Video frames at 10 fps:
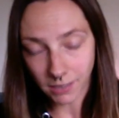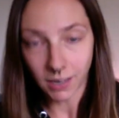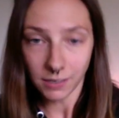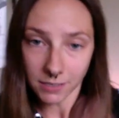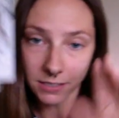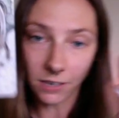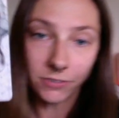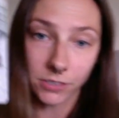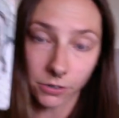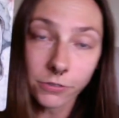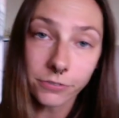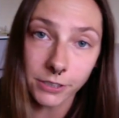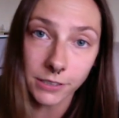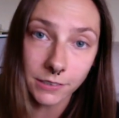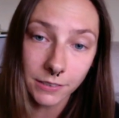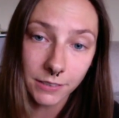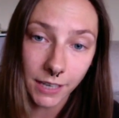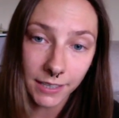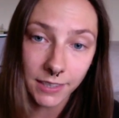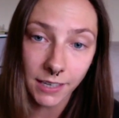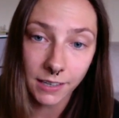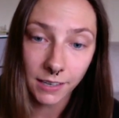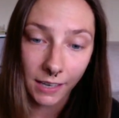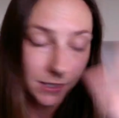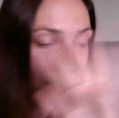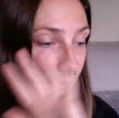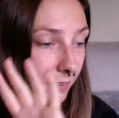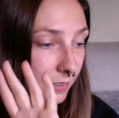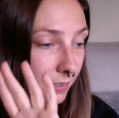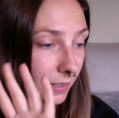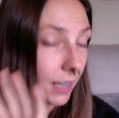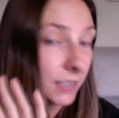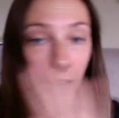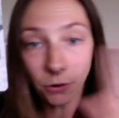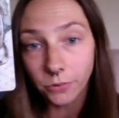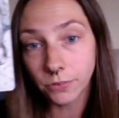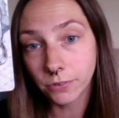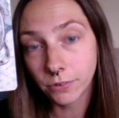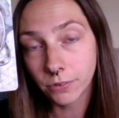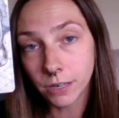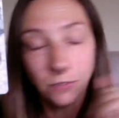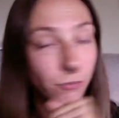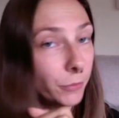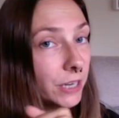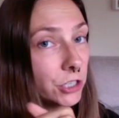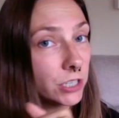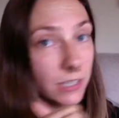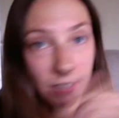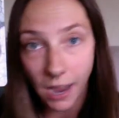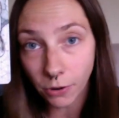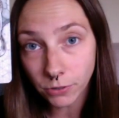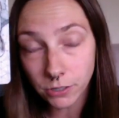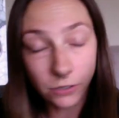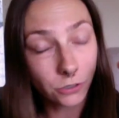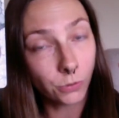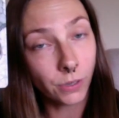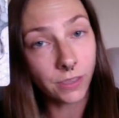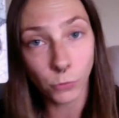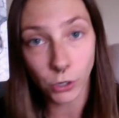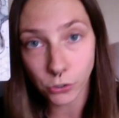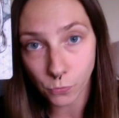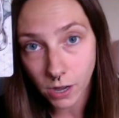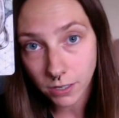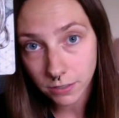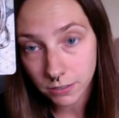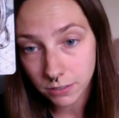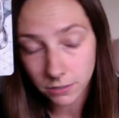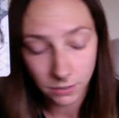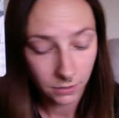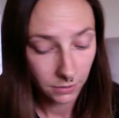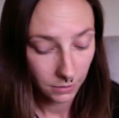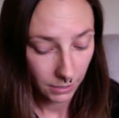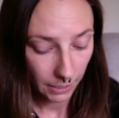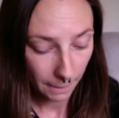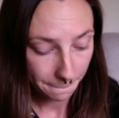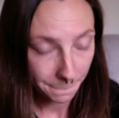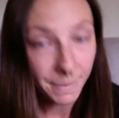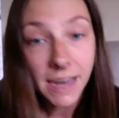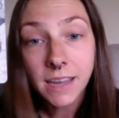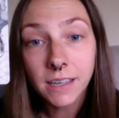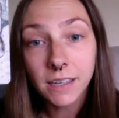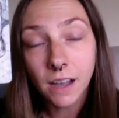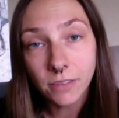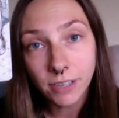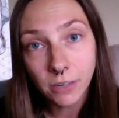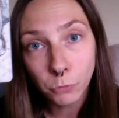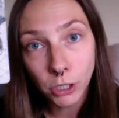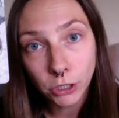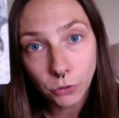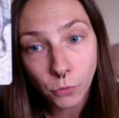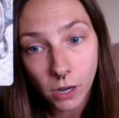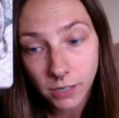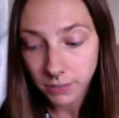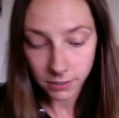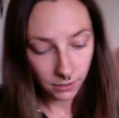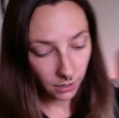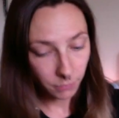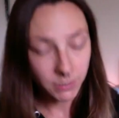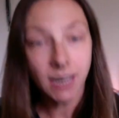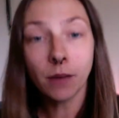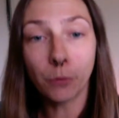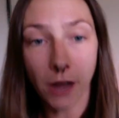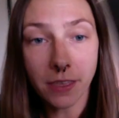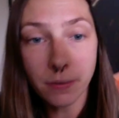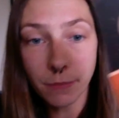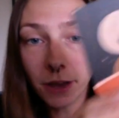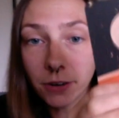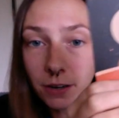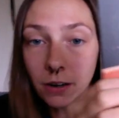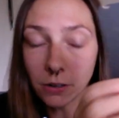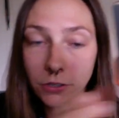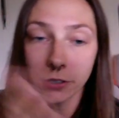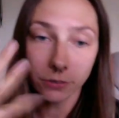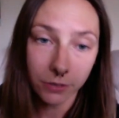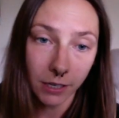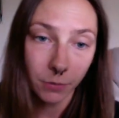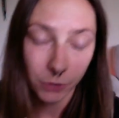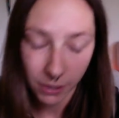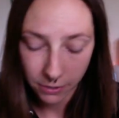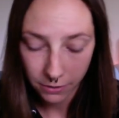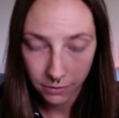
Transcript: kind of stuff is over. I think it's, it's out. Information is out. Do with it what you want. Make of it what you want. Um, take a breath about it also. Take a breath.